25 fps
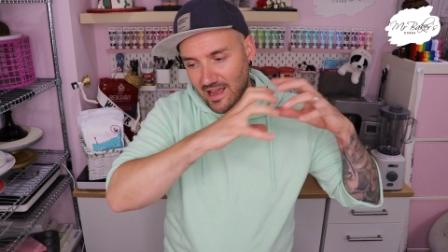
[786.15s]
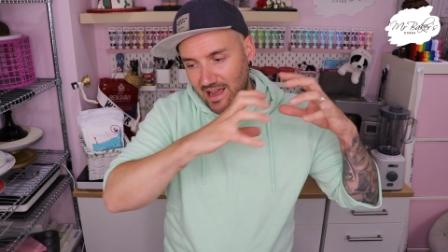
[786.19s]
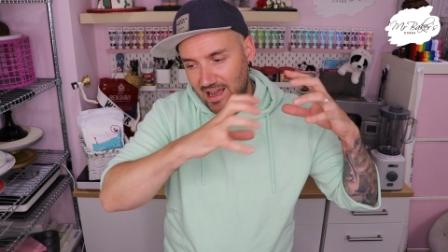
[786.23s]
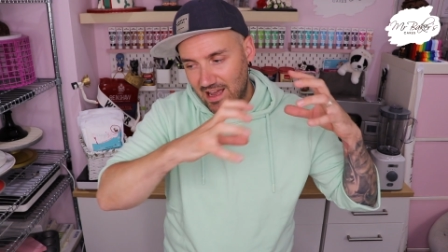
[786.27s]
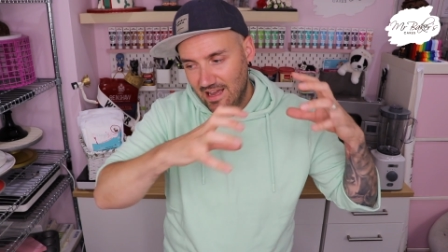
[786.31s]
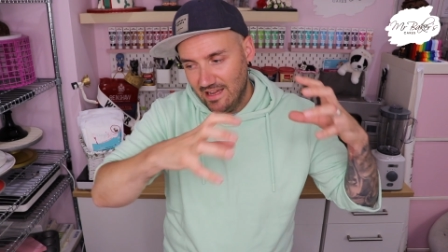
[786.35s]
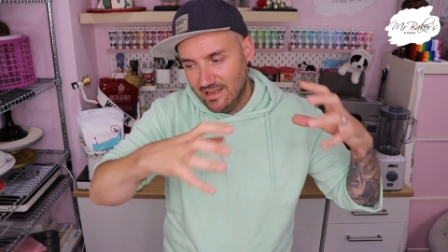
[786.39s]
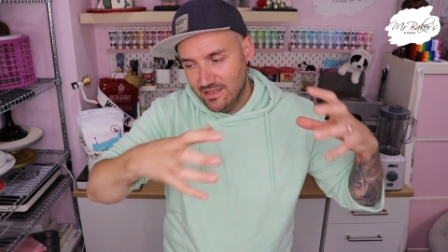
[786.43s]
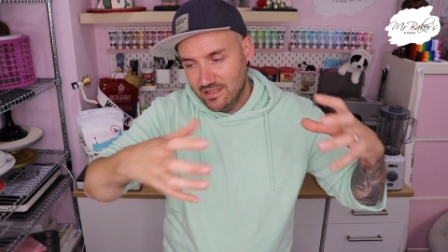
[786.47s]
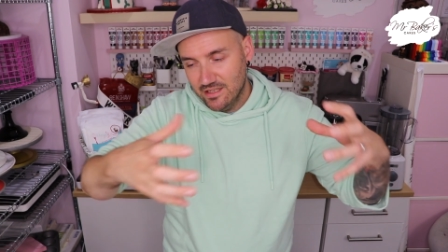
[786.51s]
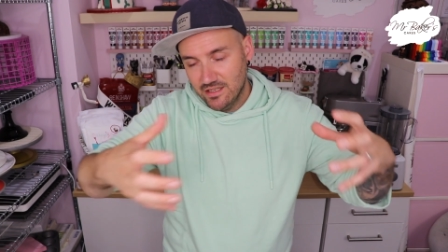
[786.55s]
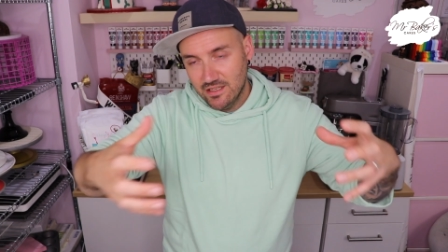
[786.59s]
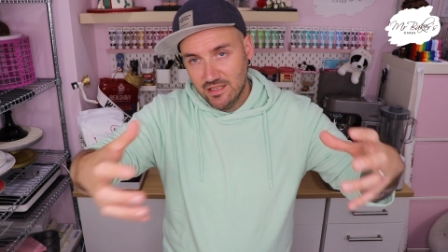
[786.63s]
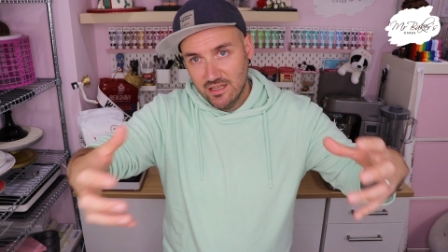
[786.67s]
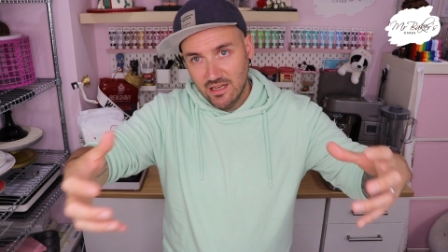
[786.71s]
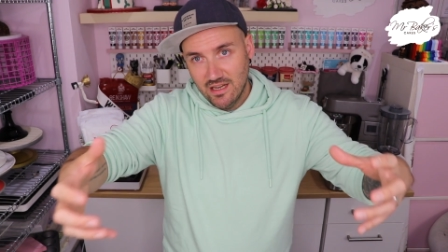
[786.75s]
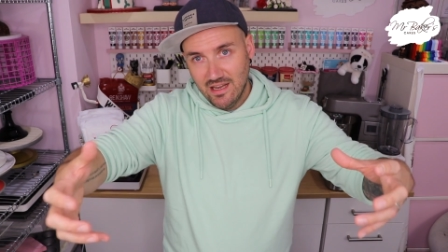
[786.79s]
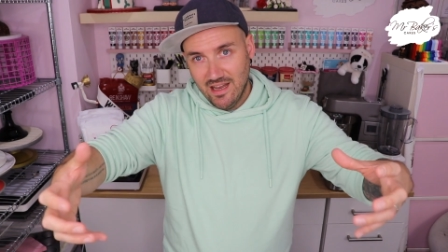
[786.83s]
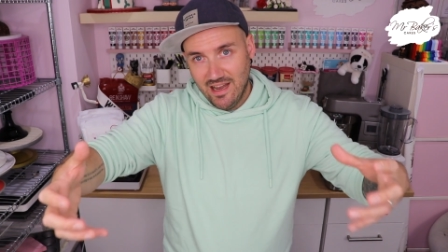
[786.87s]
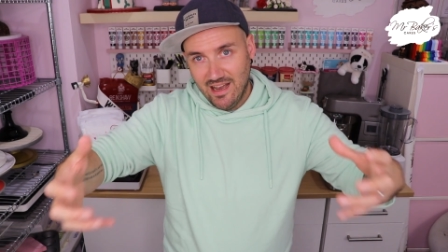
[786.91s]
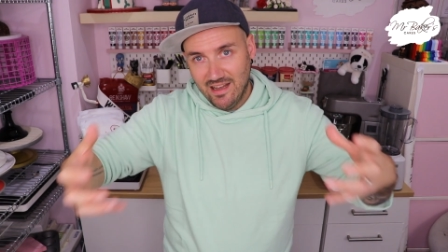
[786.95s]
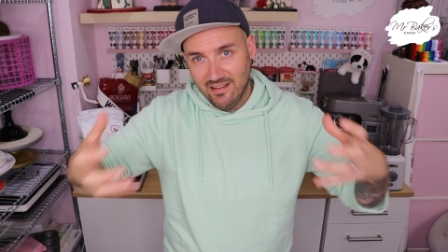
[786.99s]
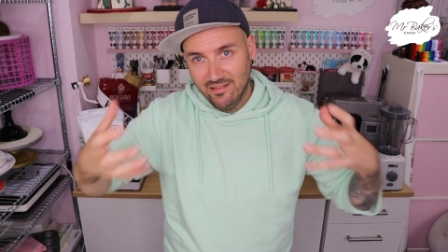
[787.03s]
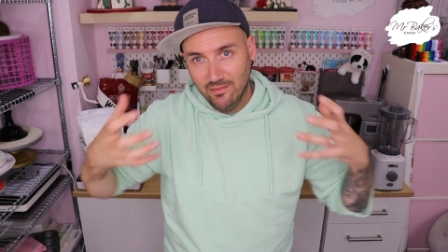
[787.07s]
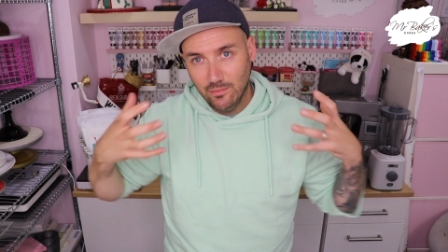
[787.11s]
and
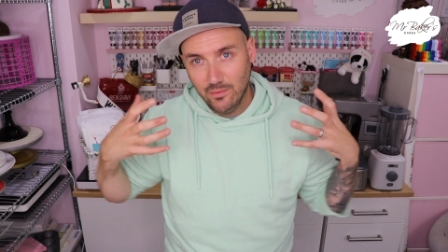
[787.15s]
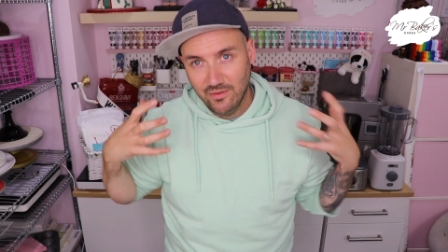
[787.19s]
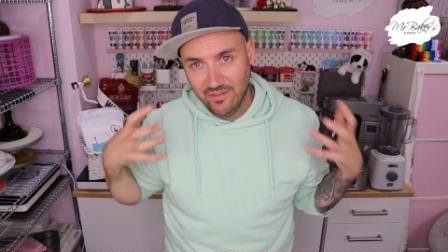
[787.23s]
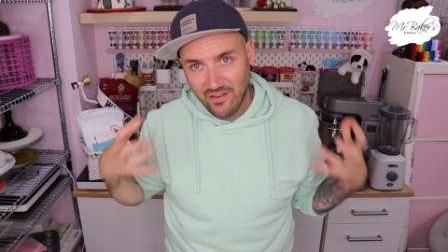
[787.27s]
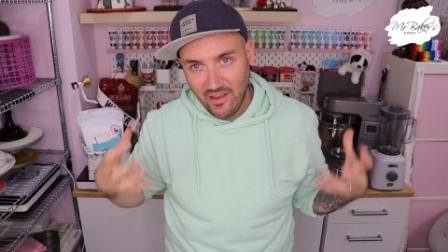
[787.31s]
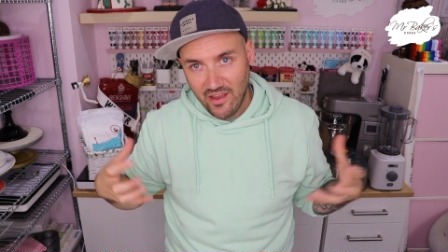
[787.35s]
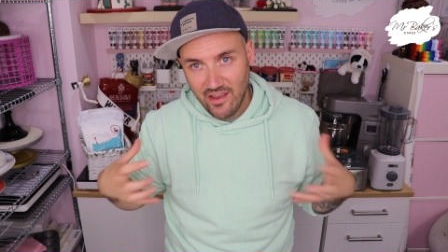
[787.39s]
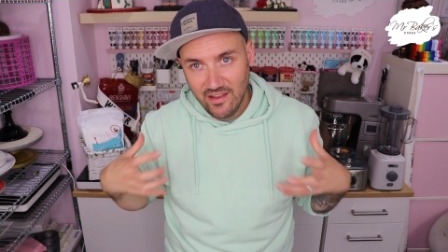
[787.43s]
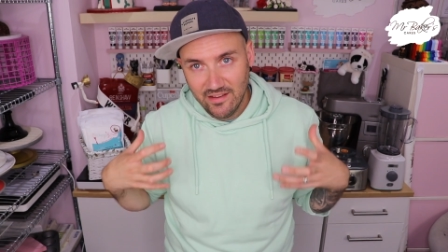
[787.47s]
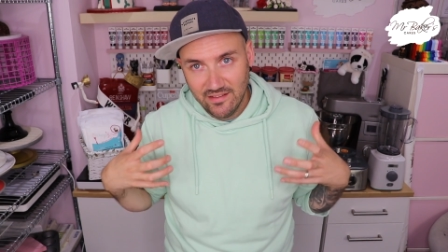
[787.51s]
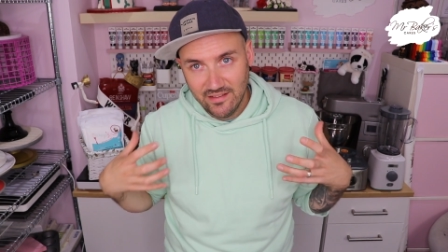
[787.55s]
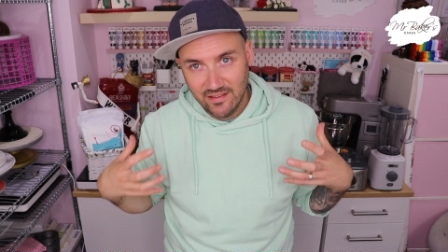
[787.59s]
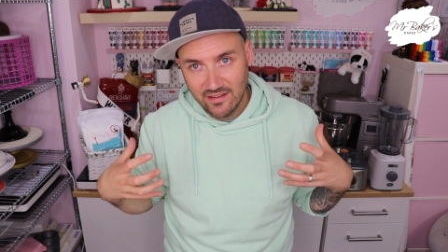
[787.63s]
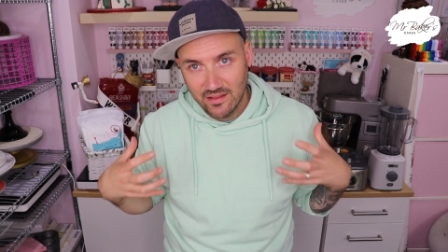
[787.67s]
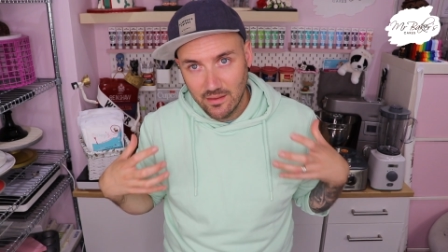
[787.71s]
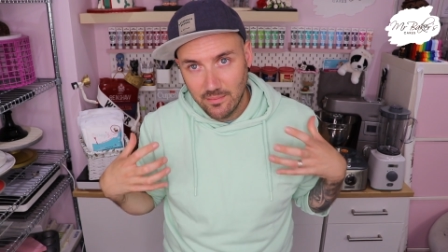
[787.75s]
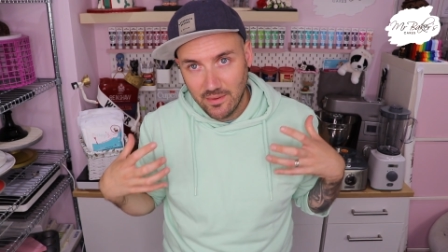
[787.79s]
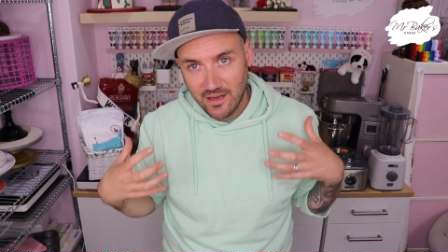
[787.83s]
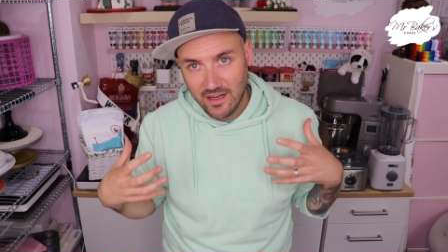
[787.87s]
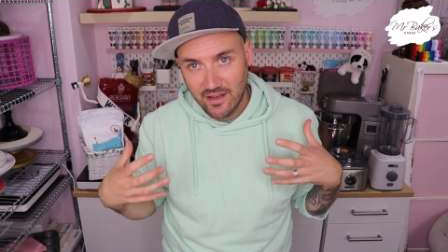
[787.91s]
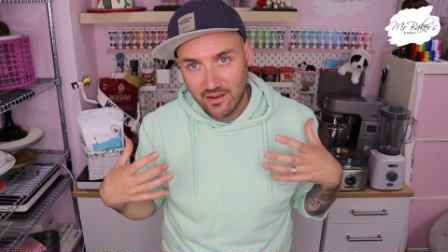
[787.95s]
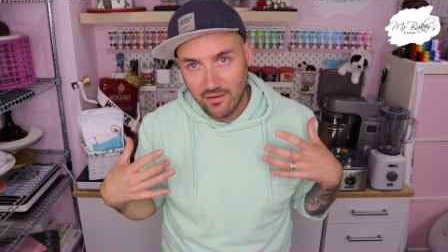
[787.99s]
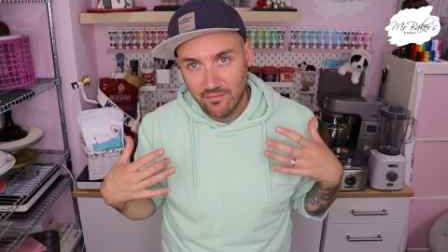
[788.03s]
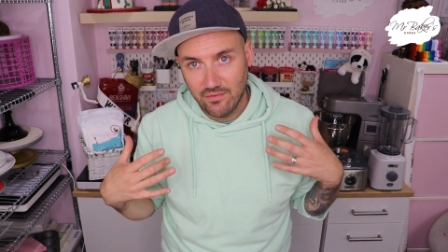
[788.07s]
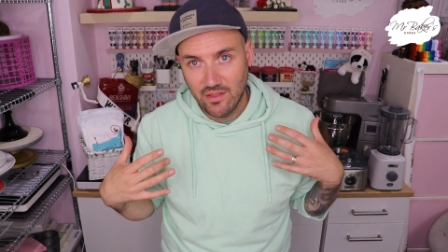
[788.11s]
as it was hitting the
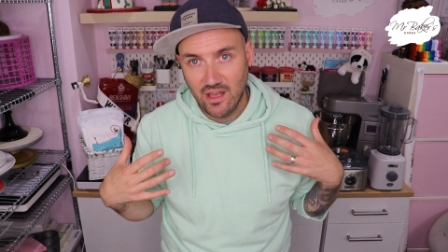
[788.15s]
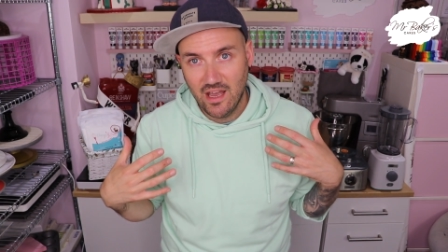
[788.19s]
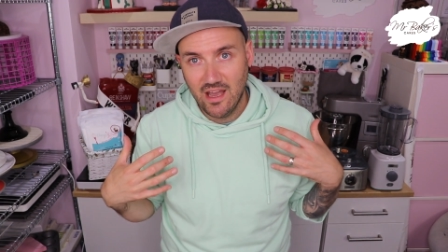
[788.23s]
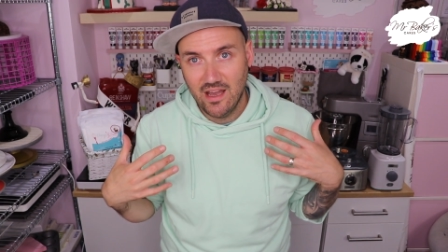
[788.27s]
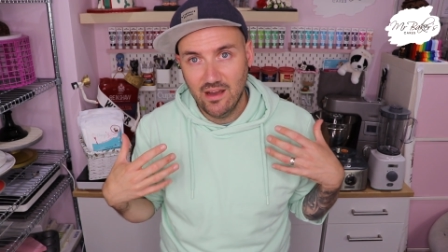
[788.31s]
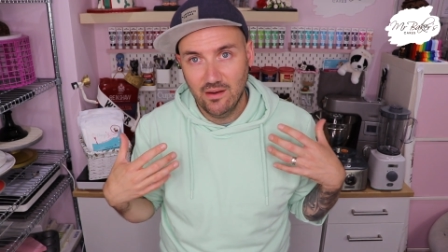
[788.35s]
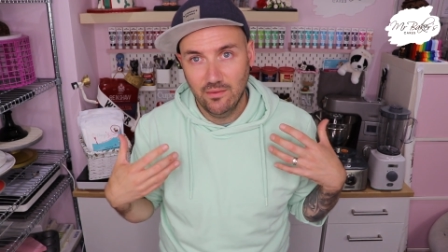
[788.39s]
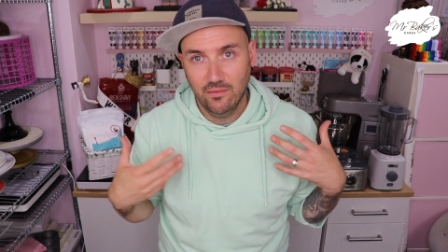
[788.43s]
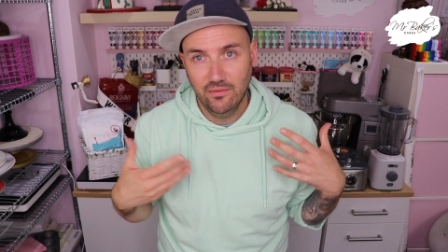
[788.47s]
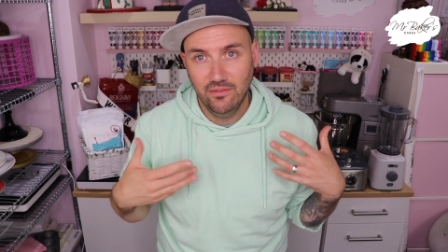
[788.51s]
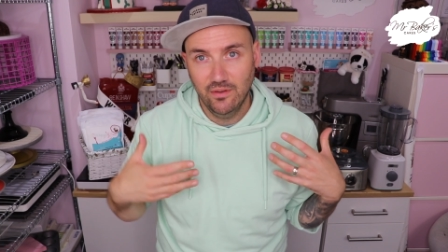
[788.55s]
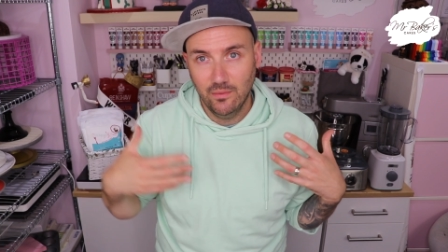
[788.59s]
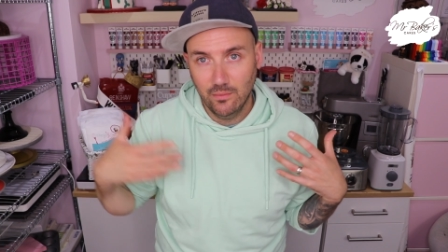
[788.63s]
back of the house,